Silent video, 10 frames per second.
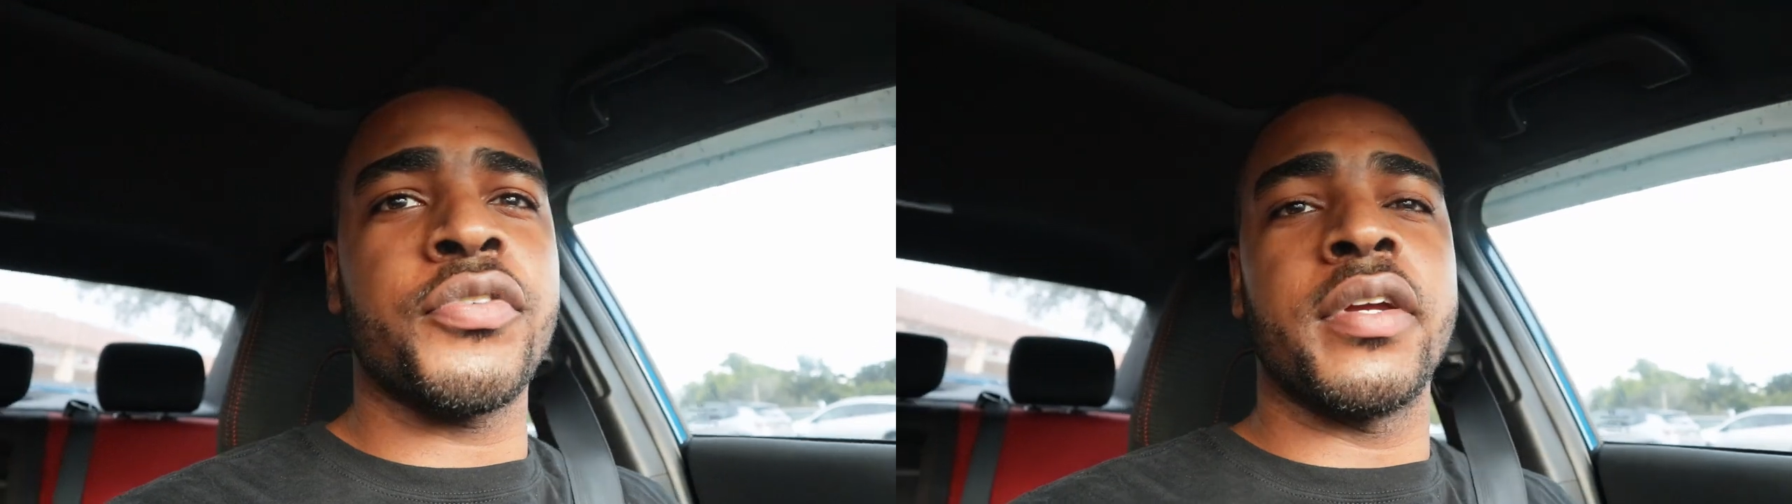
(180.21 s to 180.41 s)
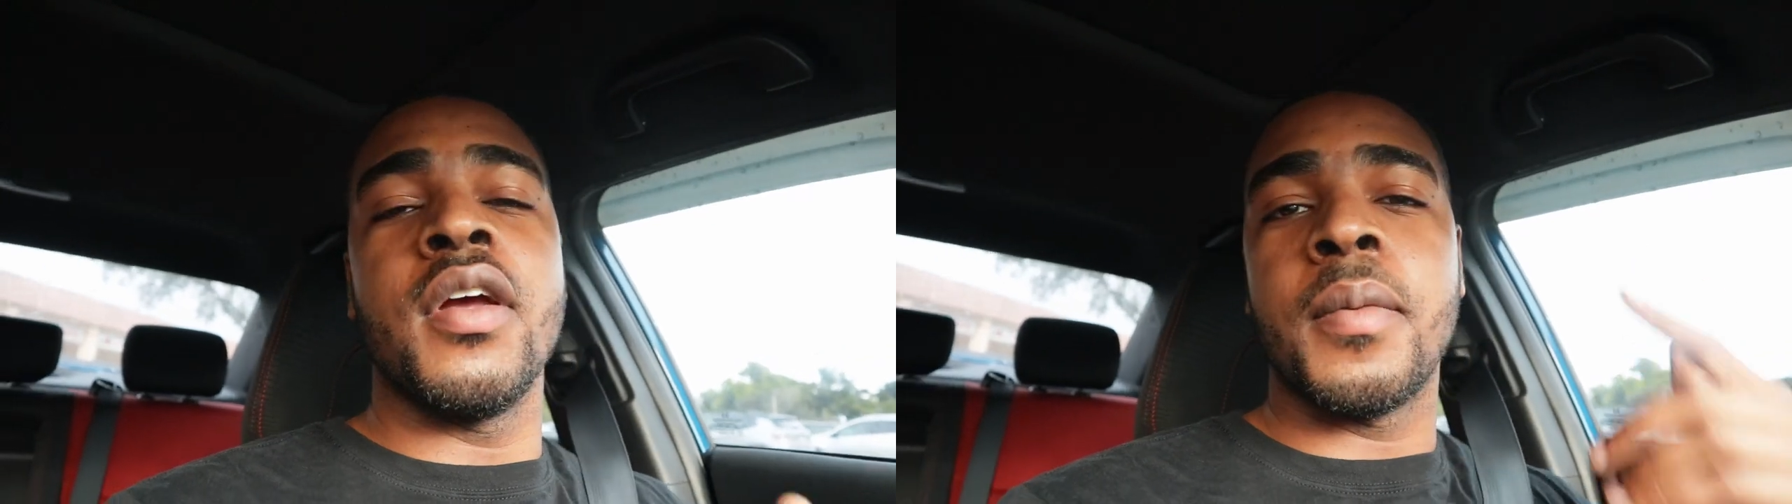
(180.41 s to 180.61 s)
a
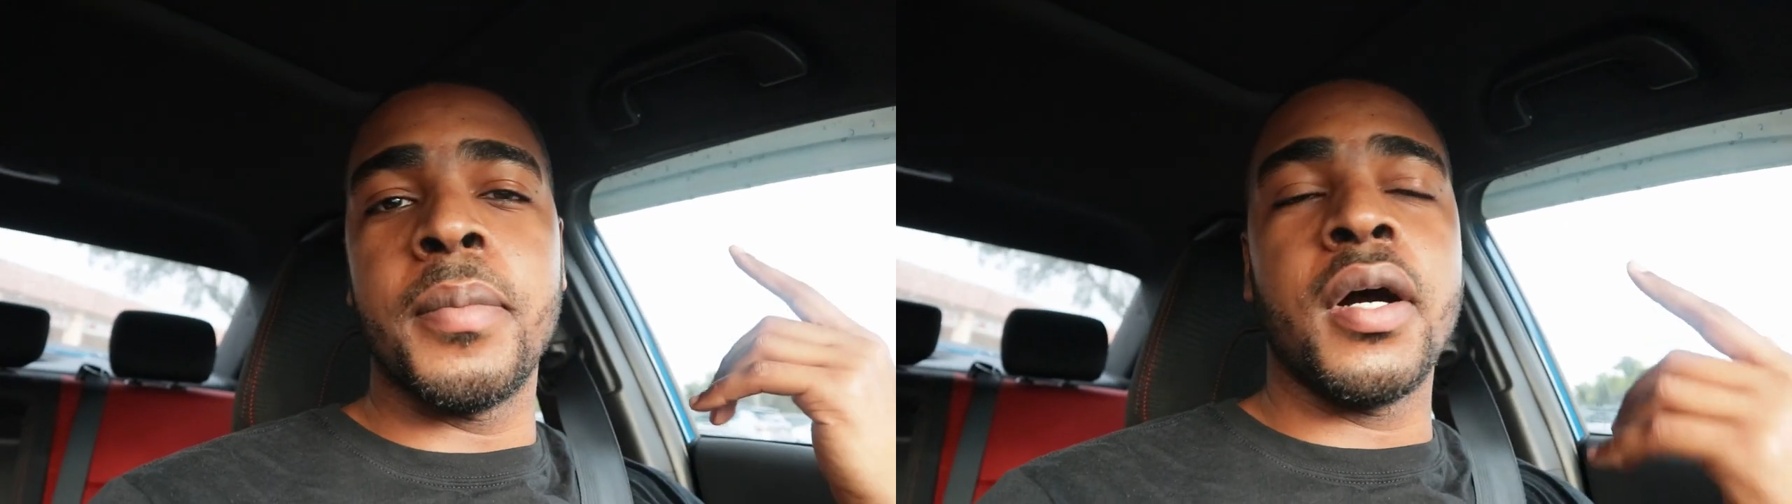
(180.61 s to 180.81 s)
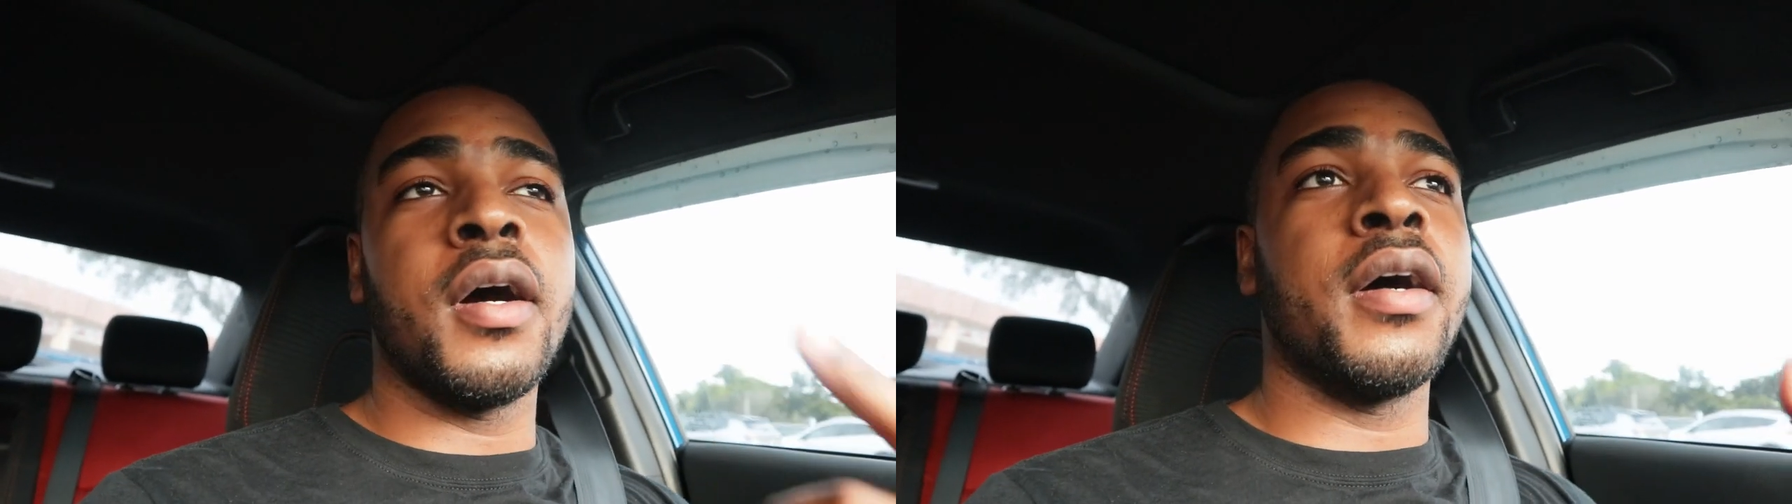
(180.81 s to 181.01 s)
tree.
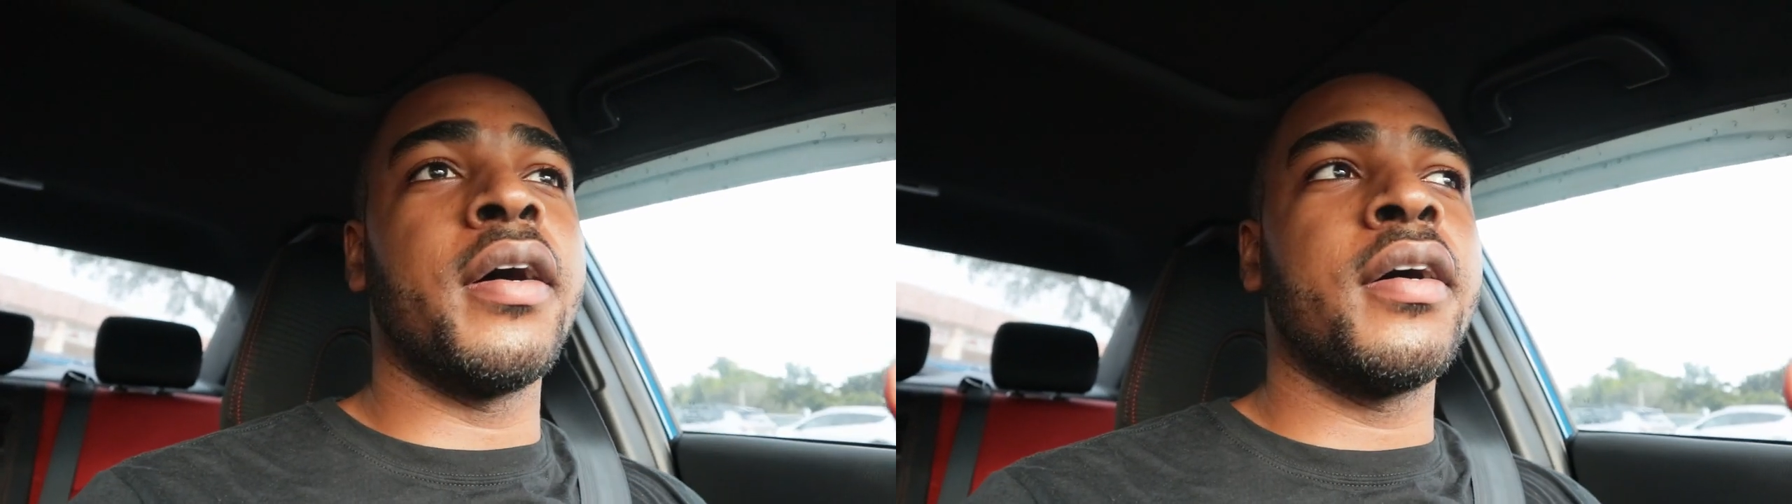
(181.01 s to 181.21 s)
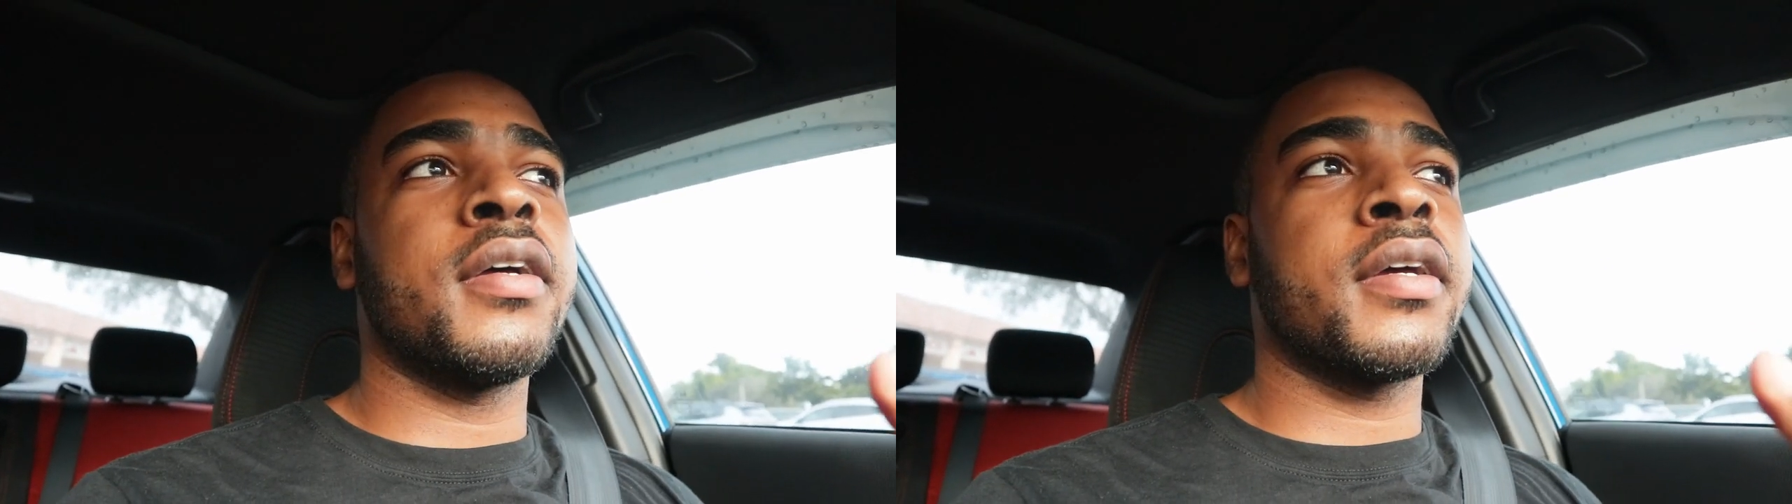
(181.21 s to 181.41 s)
But
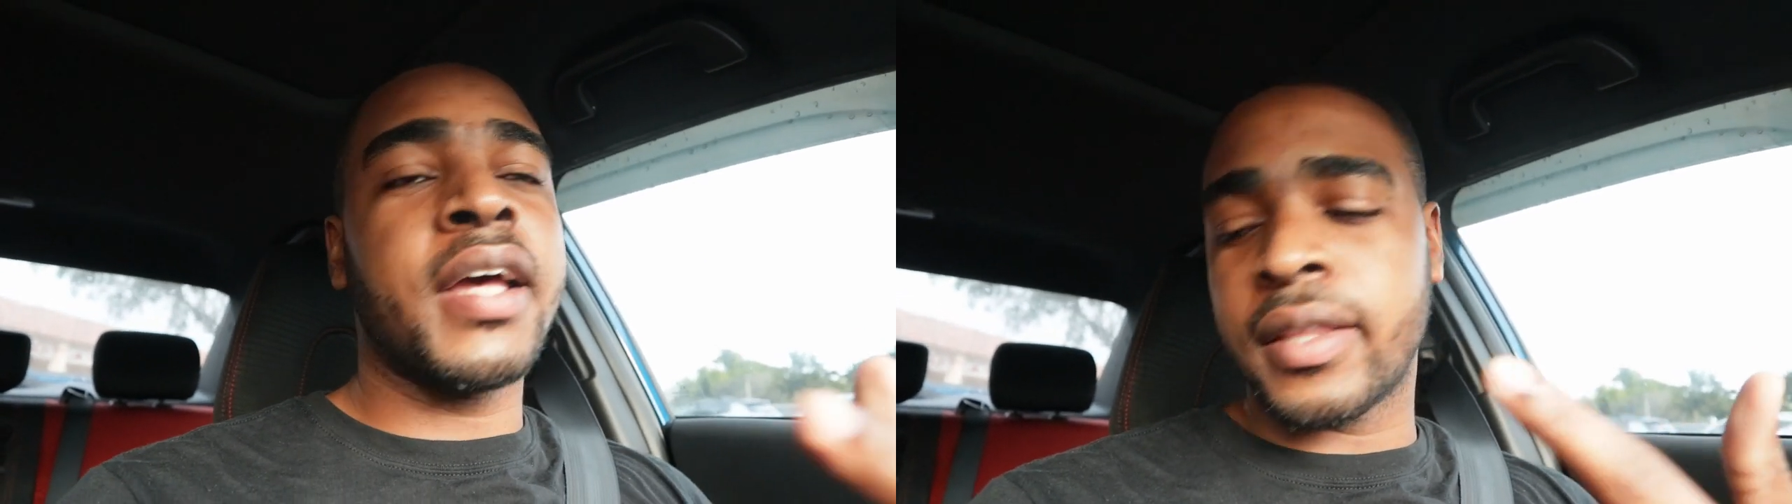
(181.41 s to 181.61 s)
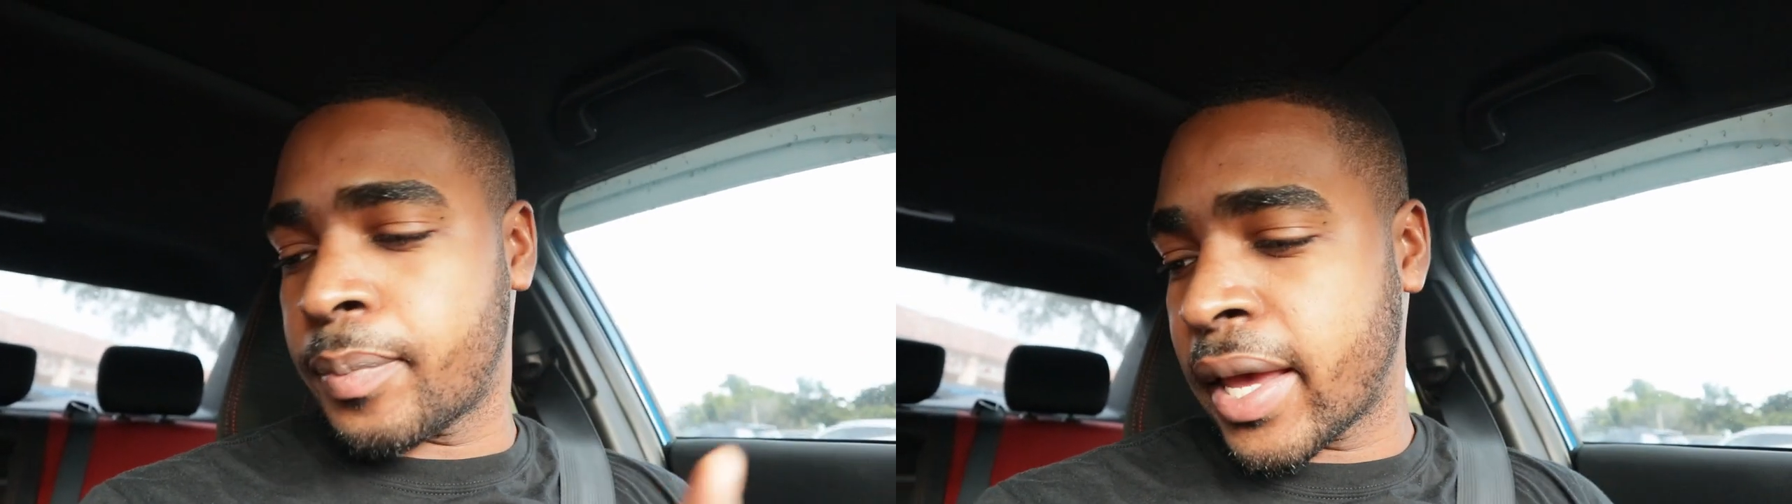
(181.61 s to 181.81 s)

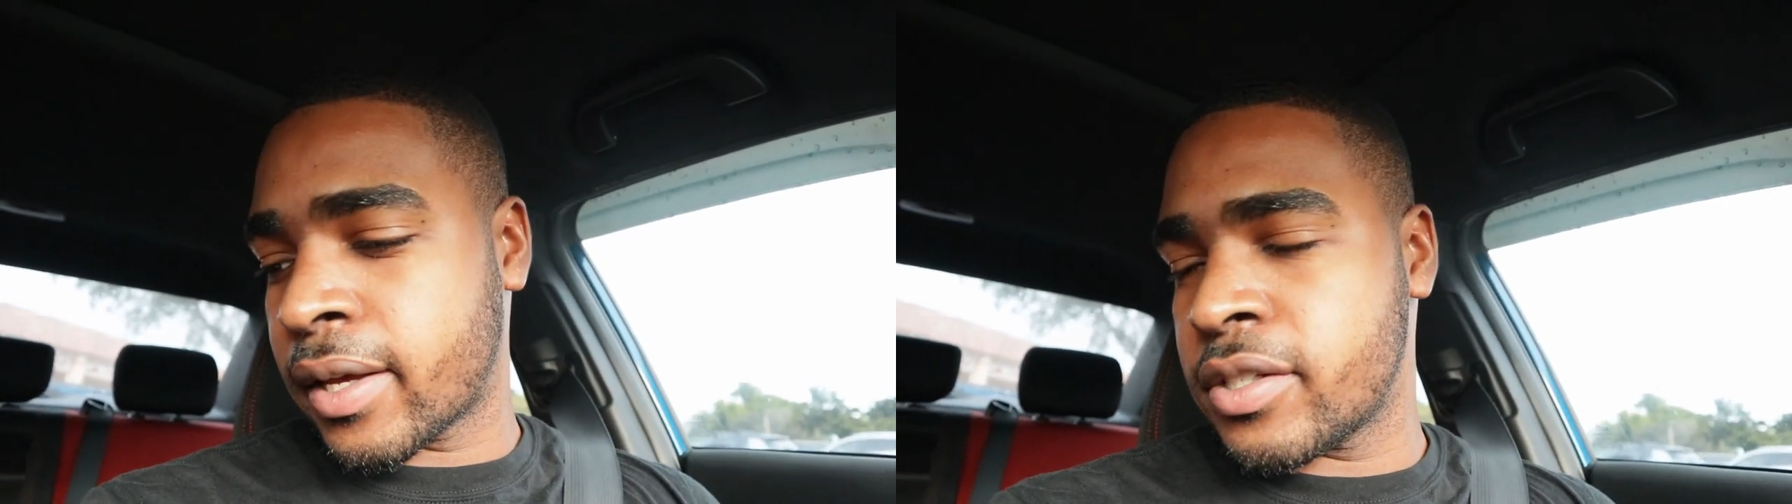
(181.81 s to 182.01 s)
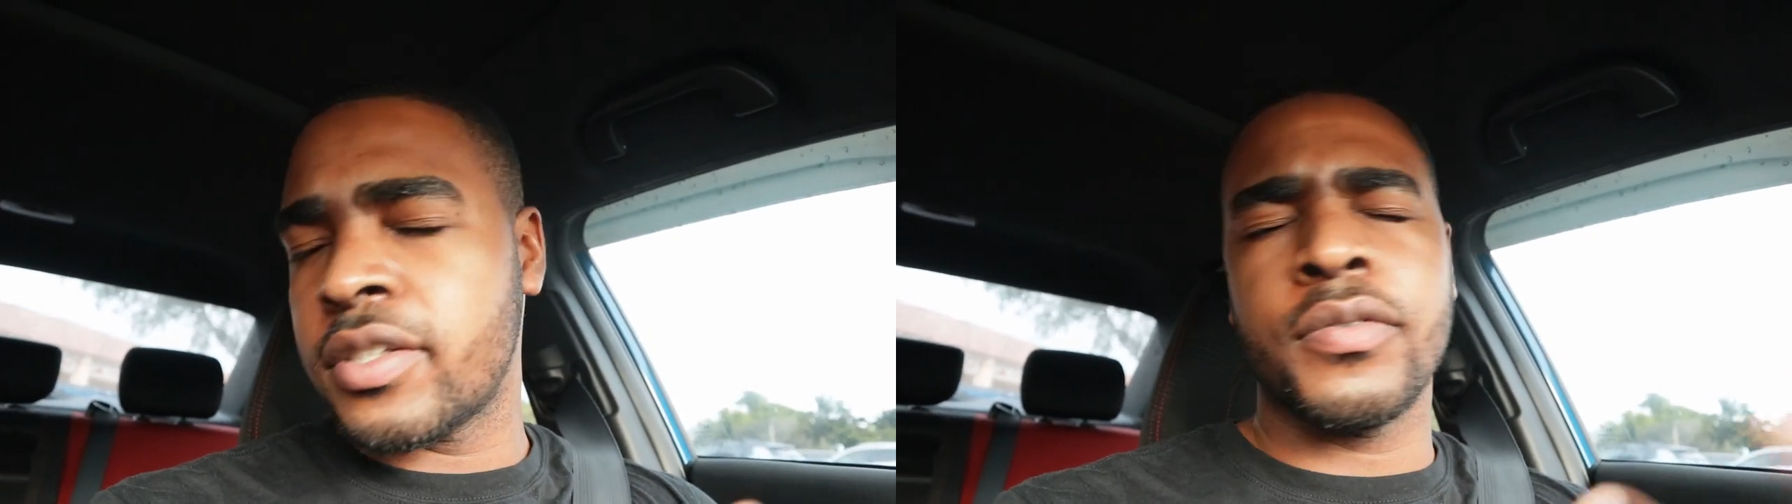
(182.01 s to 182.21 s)
got the
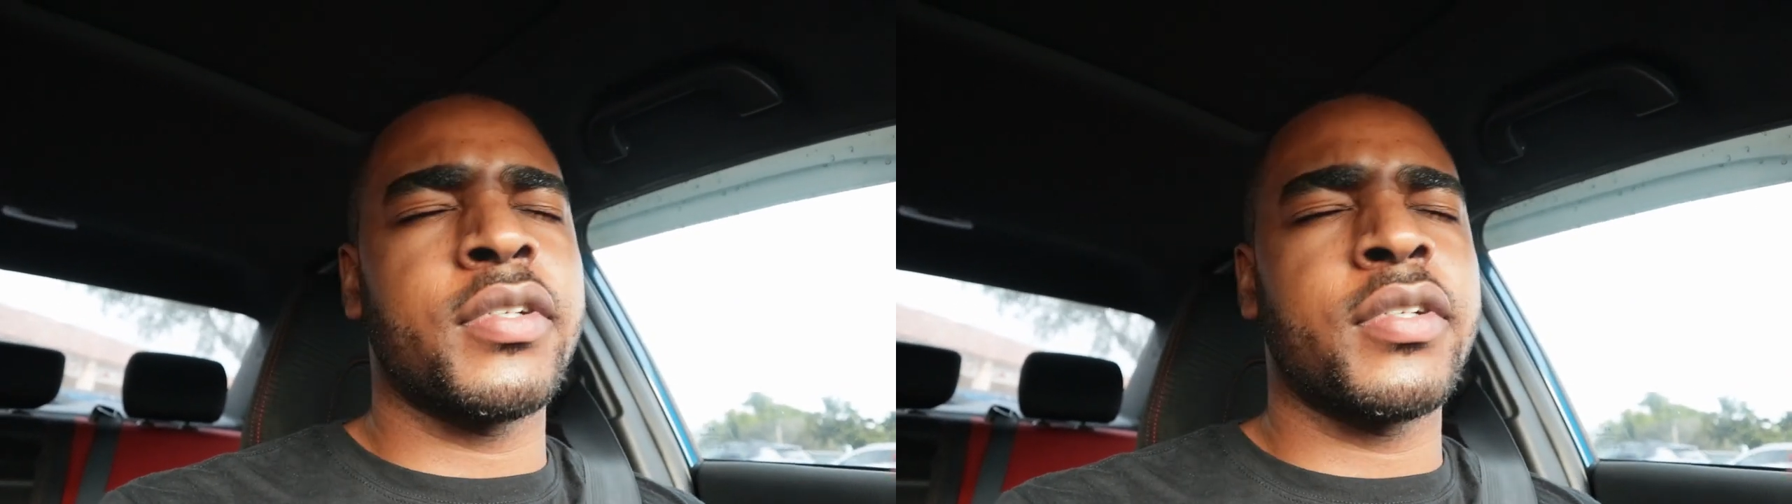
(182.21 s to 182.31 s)
package.